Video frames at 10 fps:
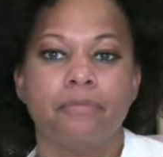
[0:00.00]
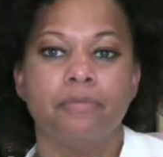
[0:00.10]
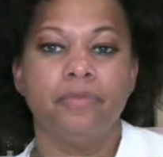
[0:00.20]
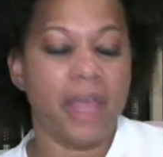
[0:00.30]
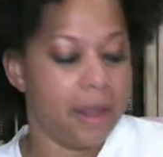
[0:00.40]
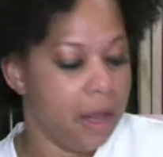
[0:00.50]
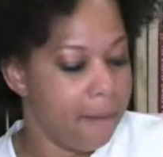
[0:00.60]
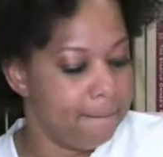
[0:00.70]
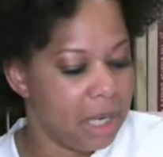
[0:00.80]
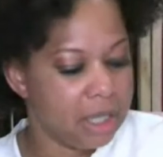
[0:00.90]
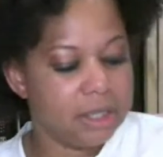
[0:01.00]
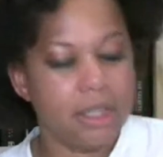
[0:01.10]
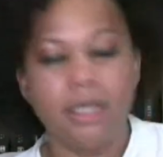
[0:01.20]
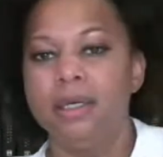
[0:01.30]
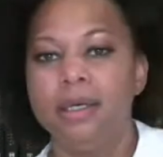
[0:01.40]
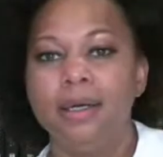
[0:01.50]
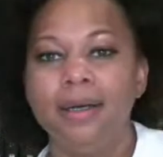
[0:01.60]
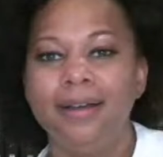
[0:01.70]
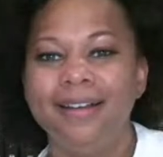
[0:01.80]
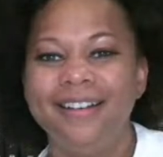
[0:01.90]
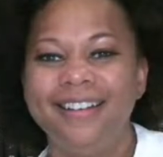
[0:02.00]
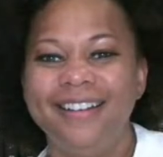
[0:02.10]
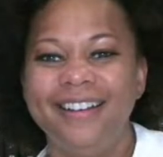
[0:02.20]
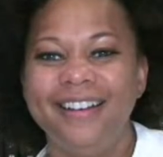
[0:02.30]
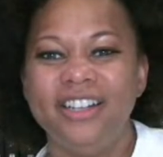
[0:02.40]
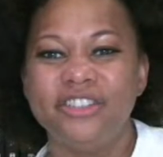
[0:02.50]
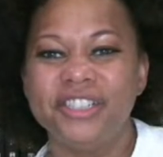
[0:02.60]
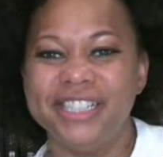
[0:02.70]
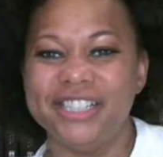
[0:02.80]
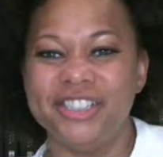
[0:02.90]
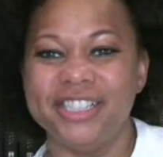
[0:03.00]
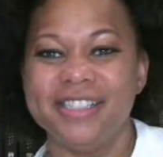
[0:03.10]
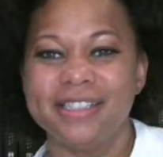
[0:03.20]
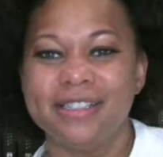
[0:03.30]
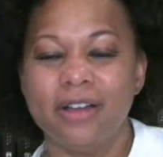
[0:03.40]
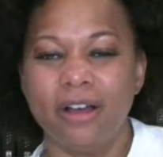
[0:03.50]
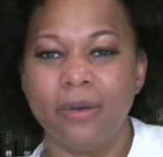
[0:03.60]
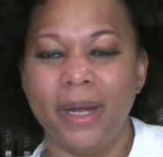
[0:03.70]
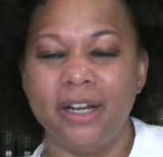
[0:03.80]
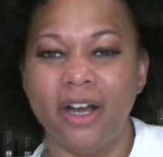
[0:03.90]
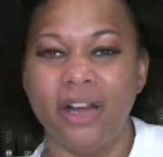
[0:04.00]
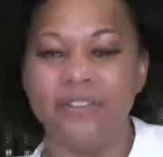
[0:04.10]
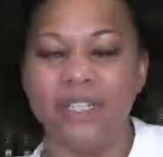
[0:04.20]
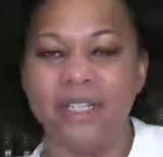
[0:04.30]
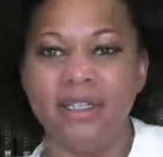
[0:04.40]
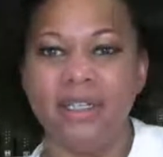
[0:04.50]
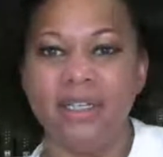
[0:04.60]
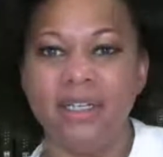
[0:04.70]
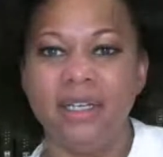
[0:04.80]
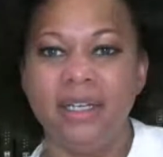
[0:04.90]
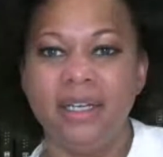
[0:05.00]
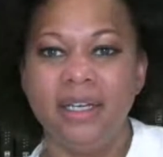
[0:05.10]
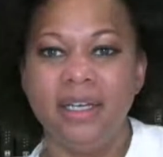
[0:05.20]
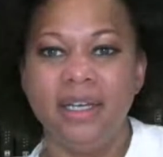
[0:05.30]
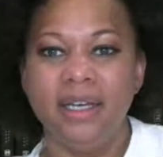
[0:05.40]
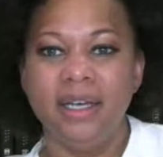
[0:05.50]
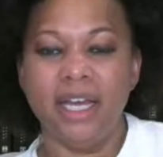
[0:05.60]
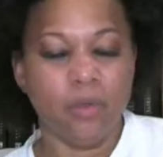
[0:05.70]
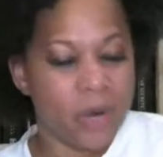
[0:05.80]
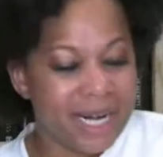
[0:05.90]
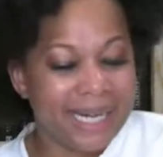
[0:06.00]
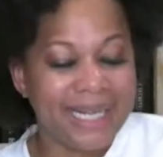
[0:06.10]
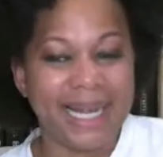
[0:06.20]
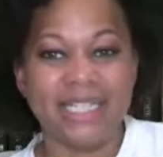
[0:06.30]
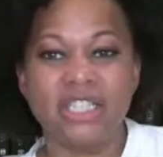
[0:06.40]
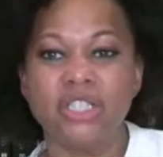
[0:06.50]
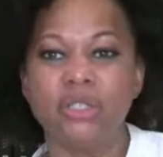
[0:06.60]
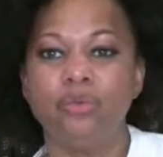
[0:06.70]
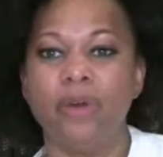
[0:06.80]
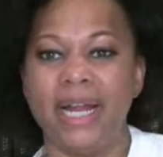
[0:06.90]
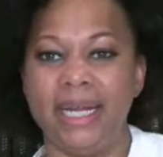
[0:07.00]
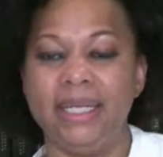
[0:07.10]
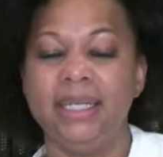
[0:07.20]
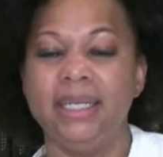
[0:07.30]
They bucked traditions quite often and went against the grain